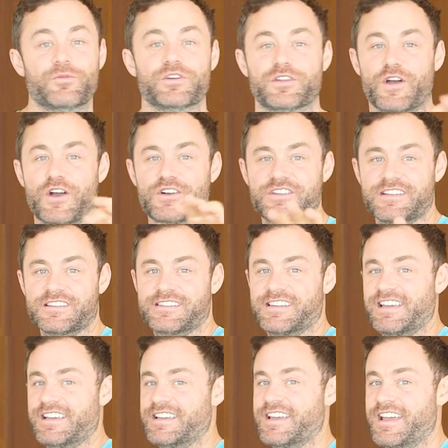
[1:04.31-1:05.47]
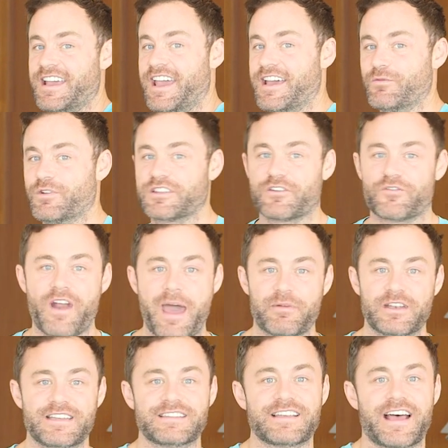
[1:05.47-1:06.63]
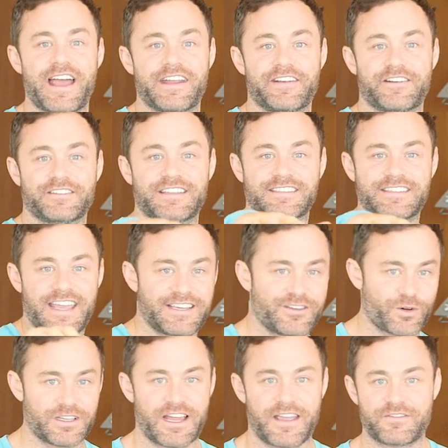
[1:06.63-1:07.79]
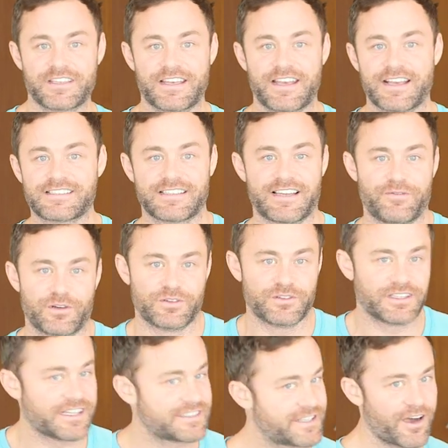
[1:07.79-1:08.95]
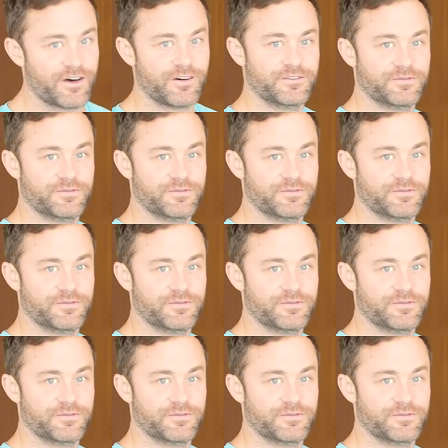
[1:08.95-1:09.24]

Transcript: with urgency, and with a rabid desire to take your life to the next level. Let's go.